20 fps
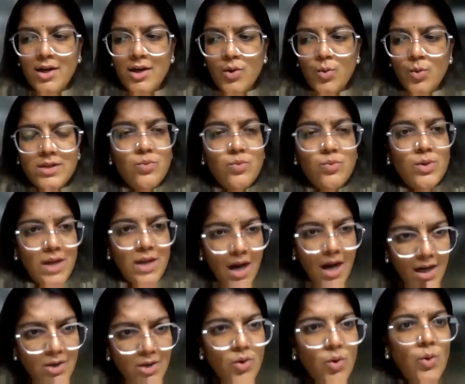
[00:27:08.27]
with
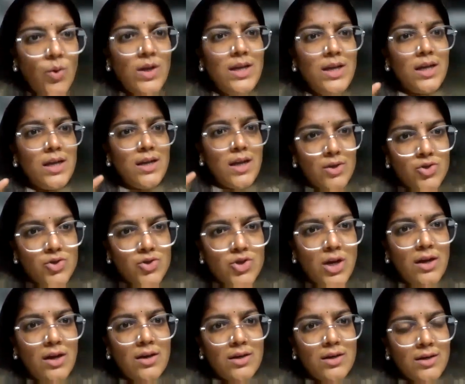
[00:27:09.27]
Virat Kohli and
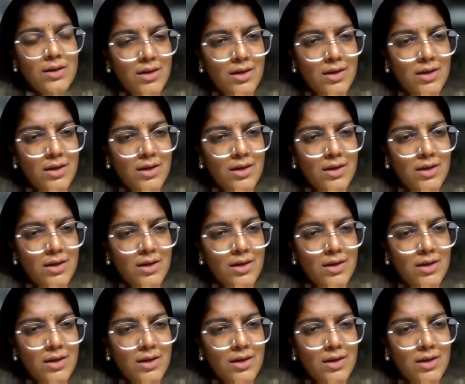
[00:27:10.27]
Anushka